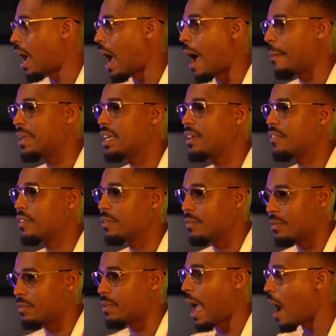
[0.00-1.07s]
I'm
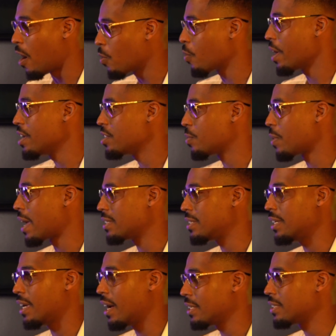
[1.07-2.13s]
even outraged when I
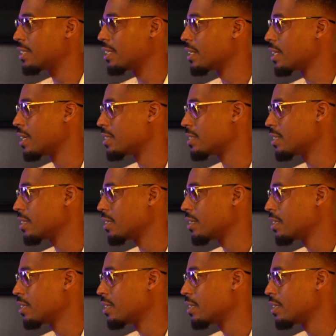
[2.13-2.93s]
see us kill us.